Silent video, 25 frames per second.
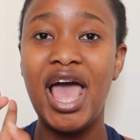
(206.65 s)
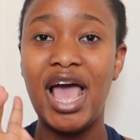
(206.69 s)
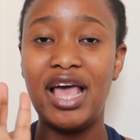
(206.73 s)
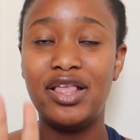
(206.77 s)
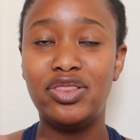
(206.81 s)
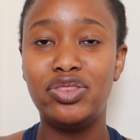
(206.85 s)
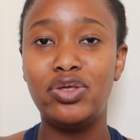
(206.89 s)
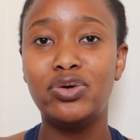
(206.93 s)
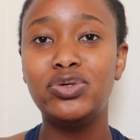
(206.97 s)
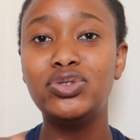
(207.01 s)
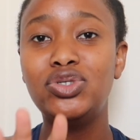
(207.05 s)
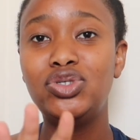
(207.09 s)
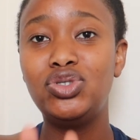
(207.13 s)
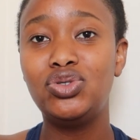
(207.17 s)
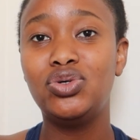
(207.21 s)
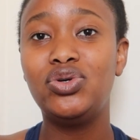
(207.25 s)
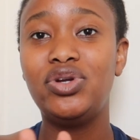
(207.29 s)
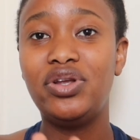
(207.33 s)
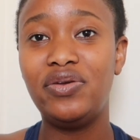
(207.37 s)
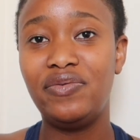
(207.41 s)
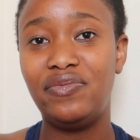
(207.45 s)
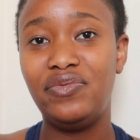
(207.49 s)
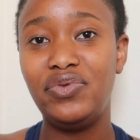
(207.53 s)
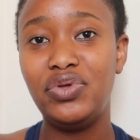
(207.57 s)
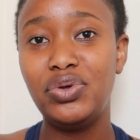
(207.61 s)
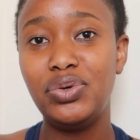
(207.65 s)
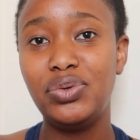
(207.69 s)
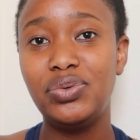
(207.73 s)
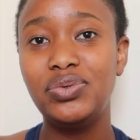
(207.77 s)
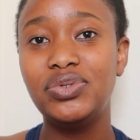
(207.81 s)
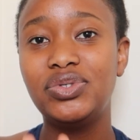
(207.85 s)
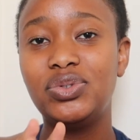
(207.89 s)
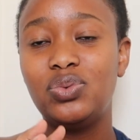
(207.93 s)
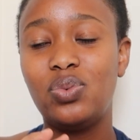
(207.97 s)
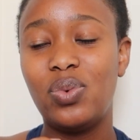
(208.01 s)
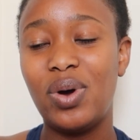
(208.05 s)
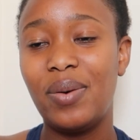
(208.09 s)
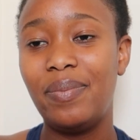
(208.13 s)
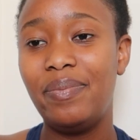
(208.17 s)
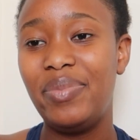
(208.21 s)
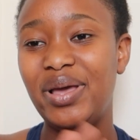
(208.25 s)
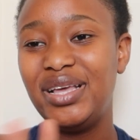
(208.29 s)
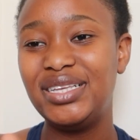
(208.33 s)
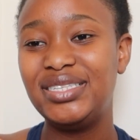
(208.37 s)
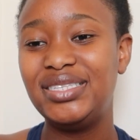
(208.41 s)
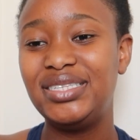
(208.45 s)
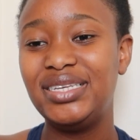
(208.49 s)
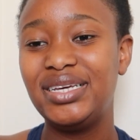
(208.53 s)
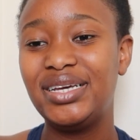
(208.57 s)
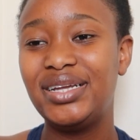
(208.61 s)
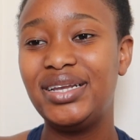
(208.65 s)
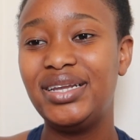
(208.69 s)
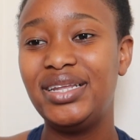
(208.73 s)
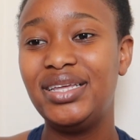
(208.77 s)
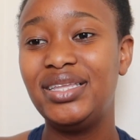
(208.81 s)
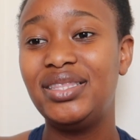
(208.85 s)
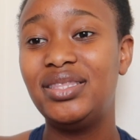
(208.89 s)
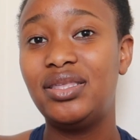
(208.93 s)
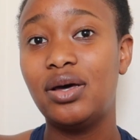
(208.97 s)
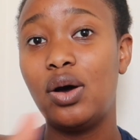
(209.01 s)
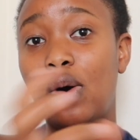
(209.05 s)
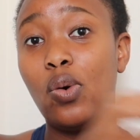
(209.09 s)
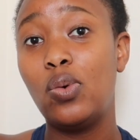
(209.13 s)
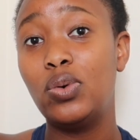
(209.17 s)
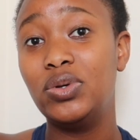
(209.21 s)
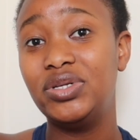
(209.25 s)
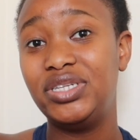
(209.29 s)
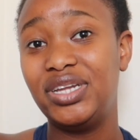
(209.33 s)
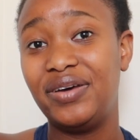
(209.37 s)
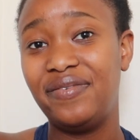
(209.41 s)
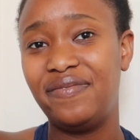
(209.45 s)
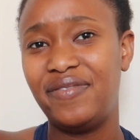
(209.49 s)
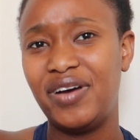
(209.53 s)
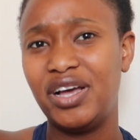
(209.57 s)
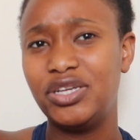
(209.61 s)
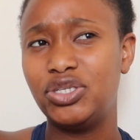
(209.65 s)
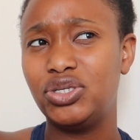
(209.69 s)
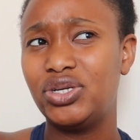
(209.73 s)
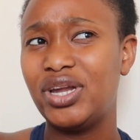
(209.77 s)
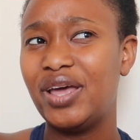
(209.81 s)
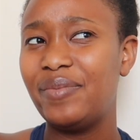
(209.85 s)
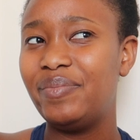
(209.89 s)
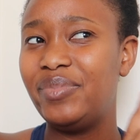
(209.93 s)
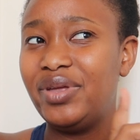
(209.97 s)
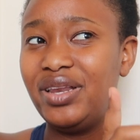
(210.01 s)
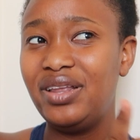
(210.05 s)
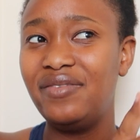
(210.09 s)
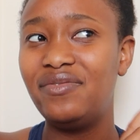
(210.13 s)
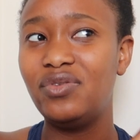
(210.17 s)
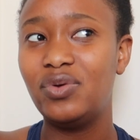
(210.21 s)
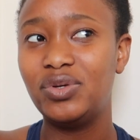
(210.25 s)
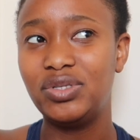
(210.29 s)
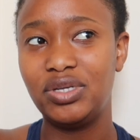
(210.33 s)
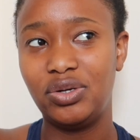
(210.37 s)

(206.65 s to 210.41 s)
and those two reviews were basically the older version i believe there